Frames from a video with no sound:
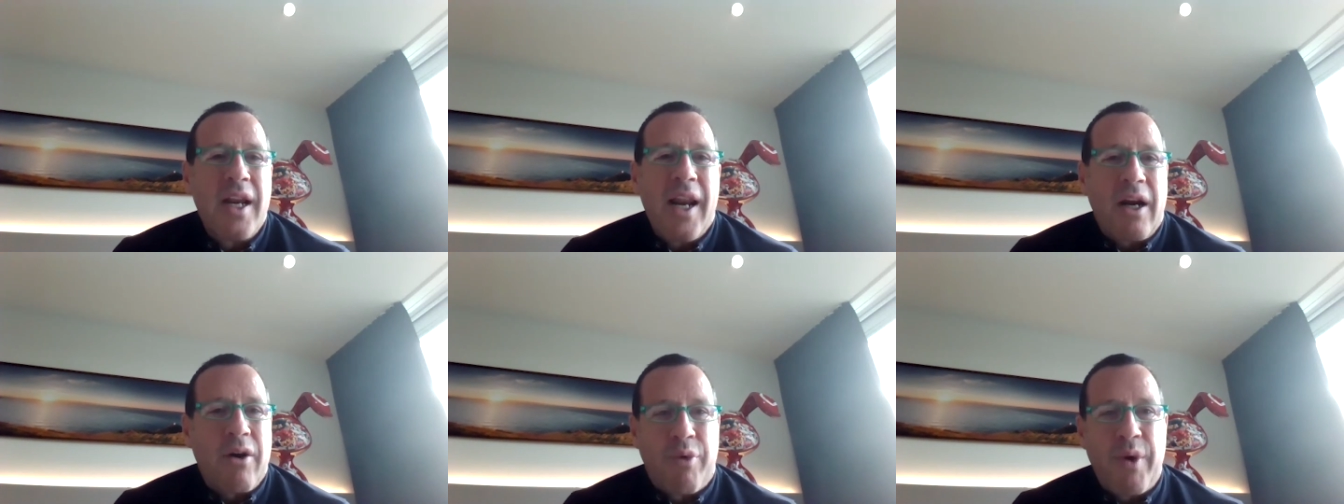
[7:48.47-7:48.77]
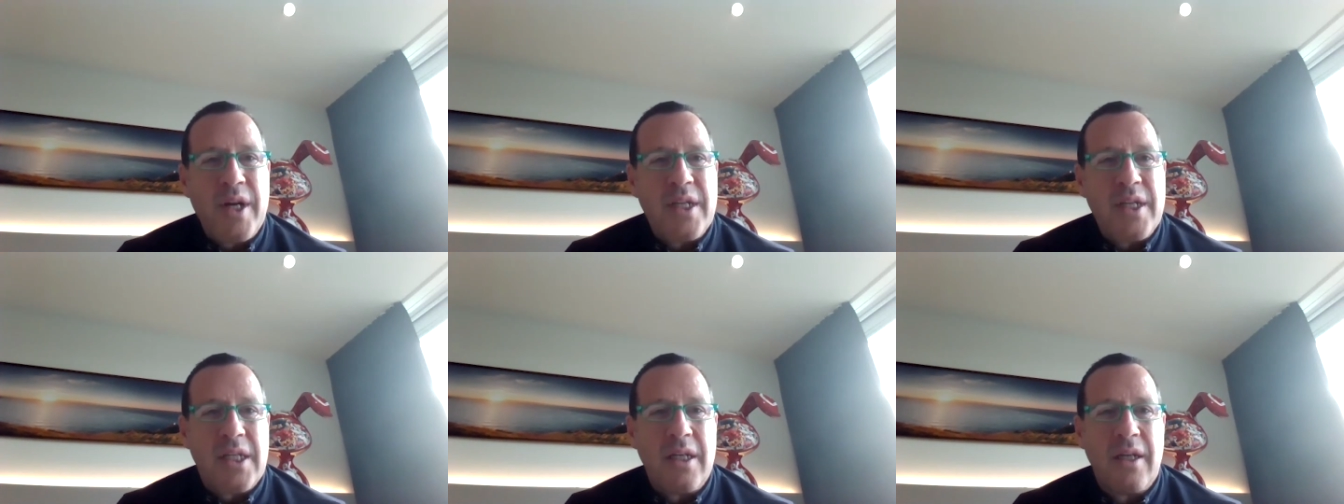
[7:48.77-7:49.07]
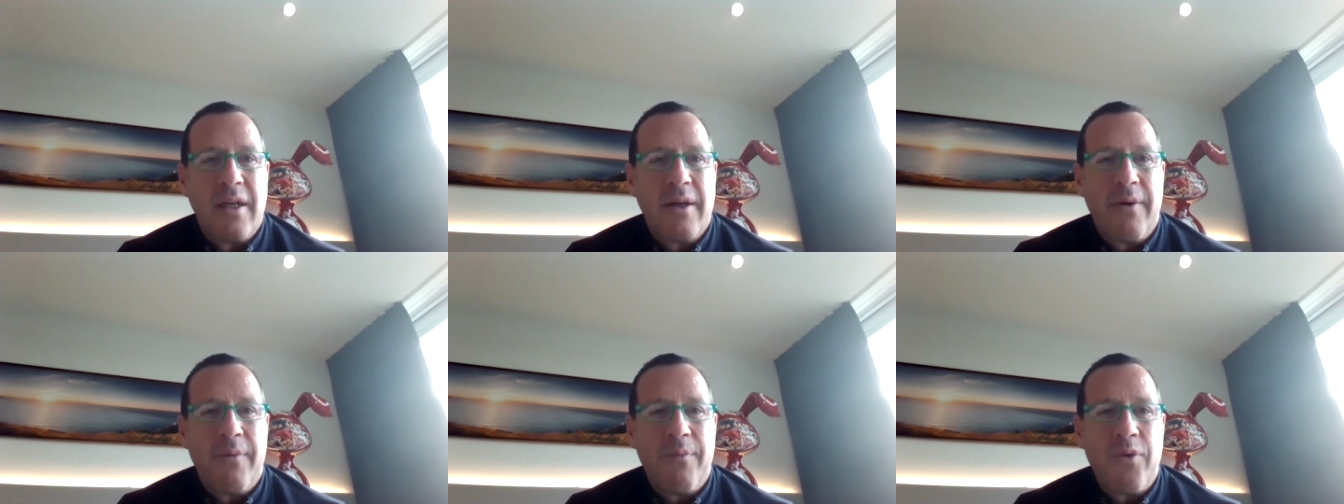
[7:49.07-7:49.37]
like
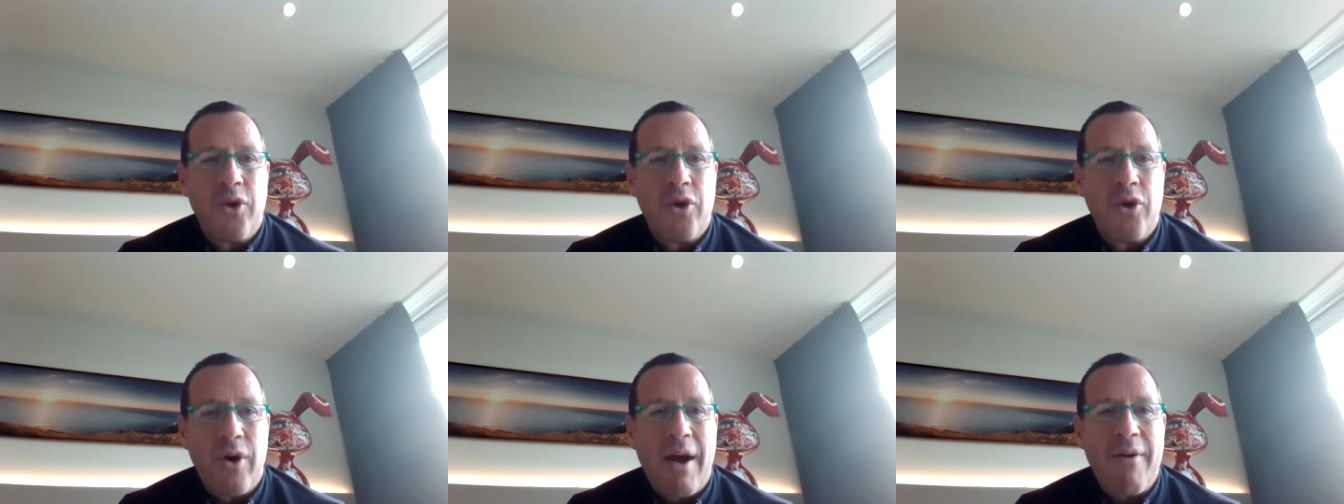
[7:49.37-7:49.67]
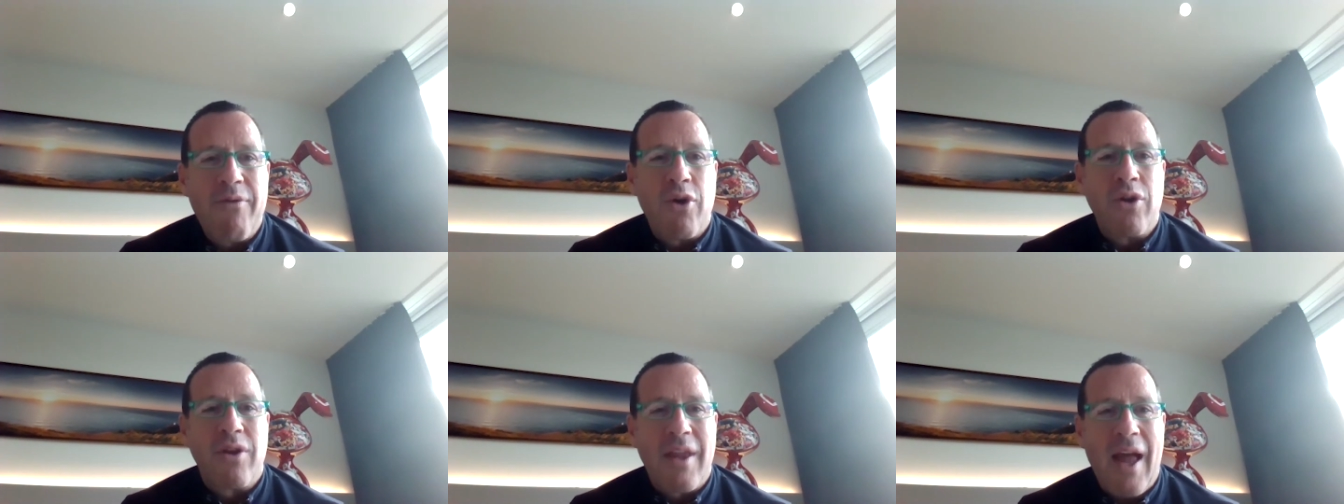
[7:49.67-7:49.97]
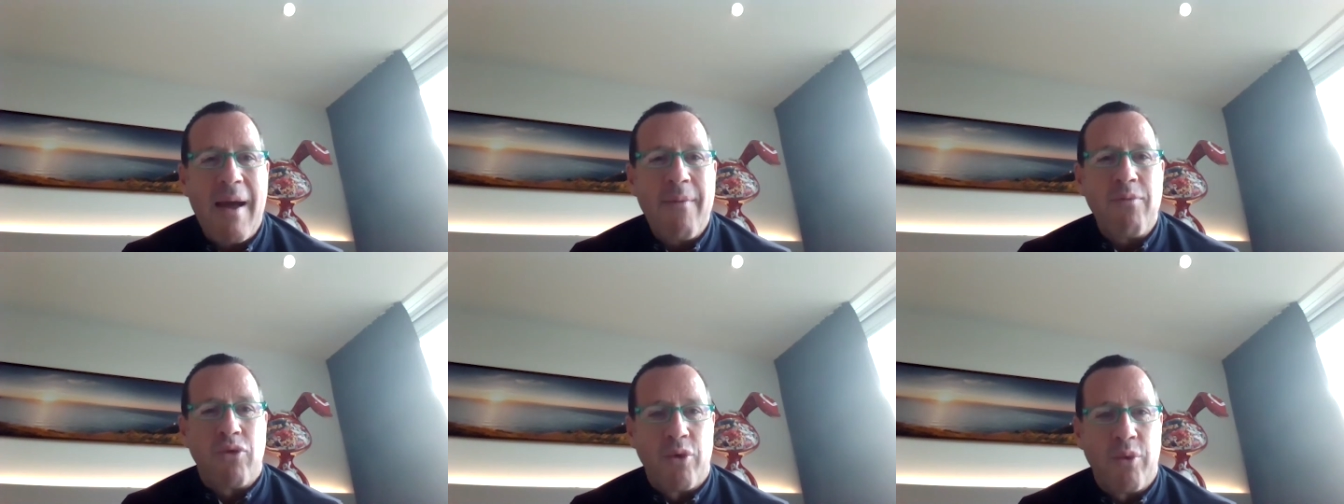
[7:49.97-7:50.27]
crazy, you don't have the
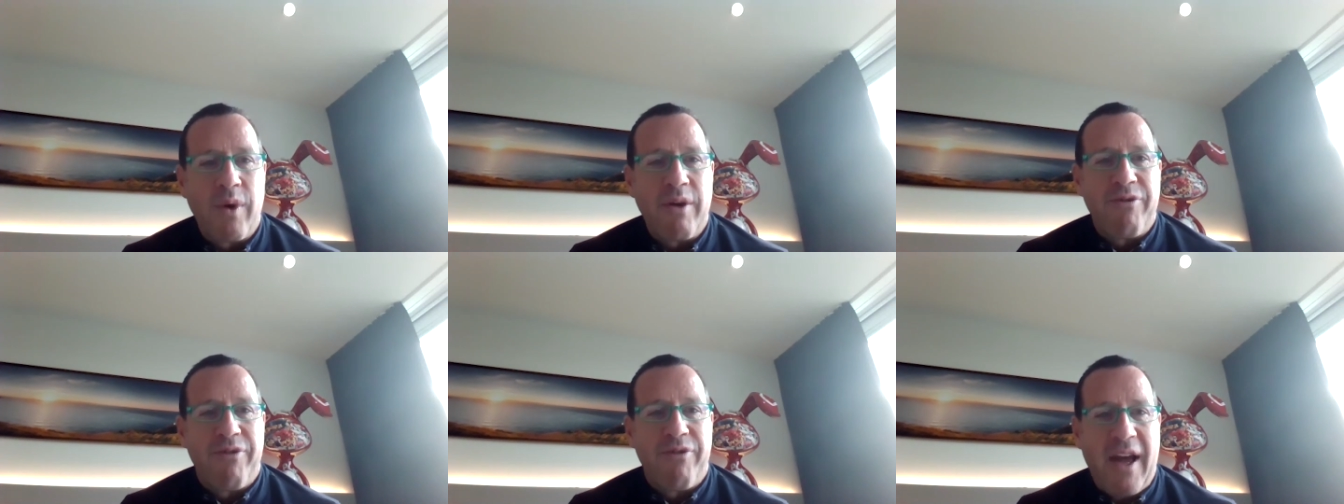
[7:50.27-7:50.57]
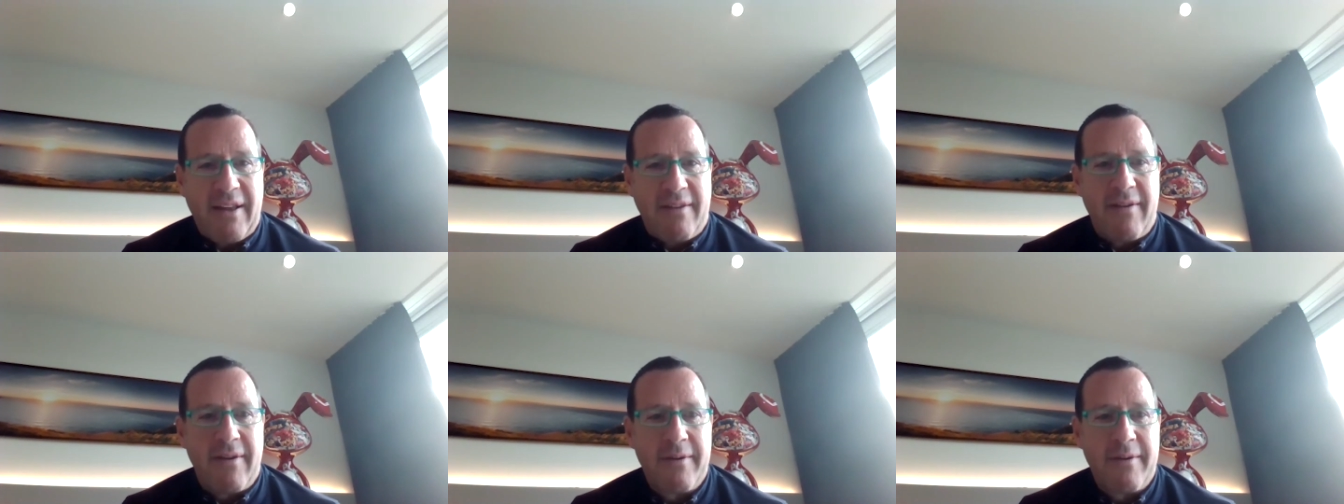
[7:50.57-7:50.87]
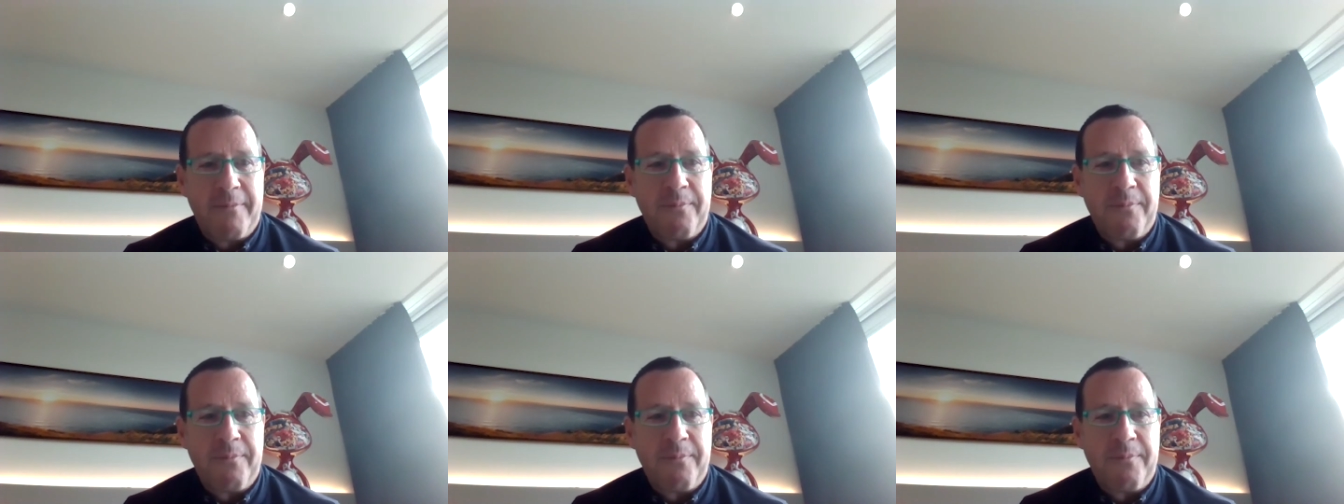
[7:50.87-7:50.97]
time to reflect.